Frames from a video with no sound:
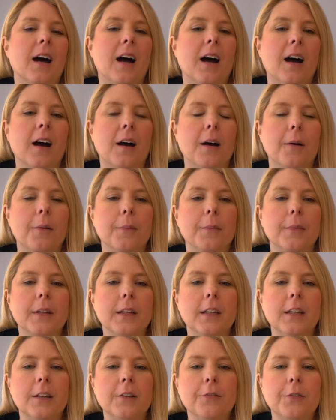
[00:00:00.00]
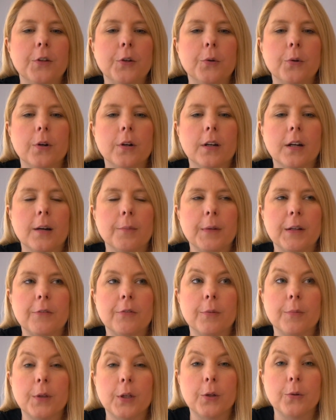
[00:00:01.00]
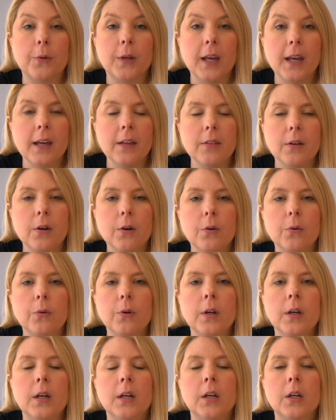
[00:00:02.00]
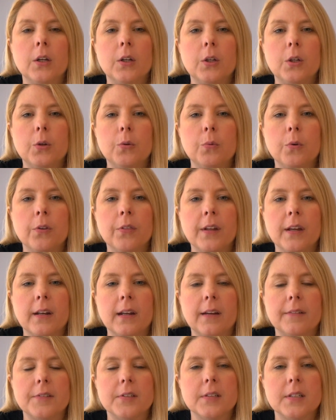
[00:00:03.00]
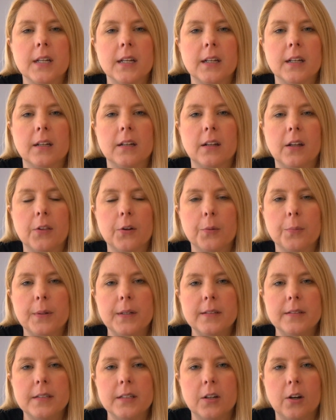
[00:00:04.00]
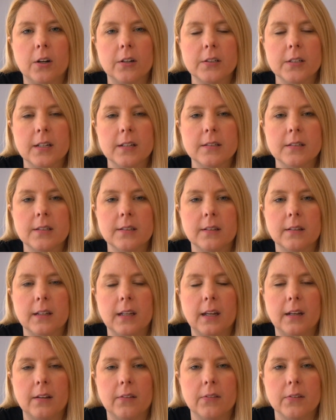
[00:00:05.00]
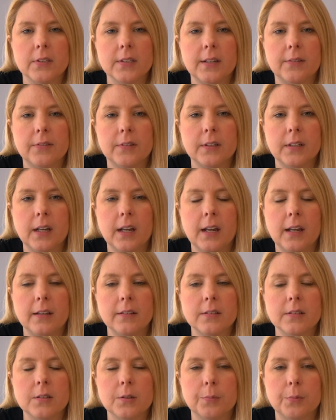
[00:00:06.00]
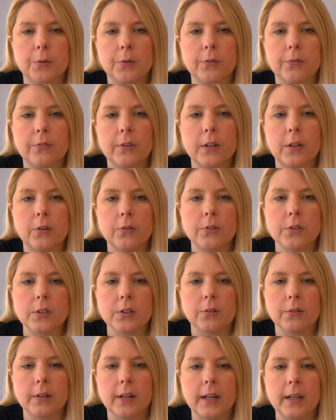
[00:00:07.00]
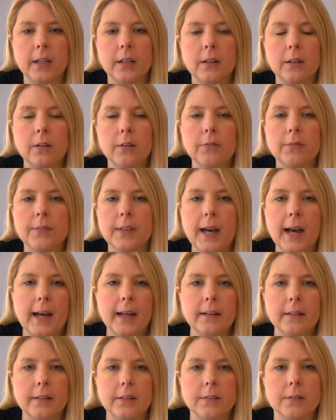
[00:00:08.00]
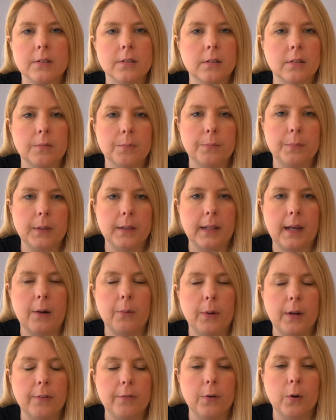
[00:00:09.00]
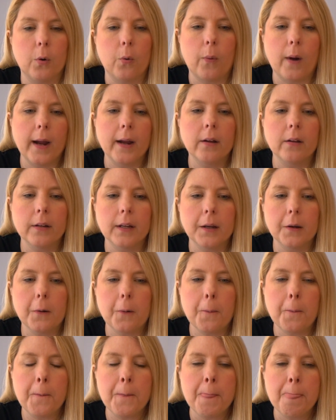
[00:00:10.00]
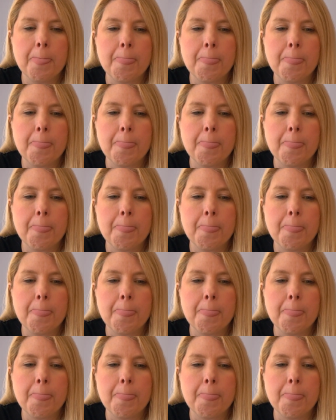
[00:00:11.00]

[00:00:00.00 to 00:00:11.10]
If you're coming from the UK though, you will then have to take another PCR test at the end of the 7 days to prove that you're still negative. That has been that way for a while now.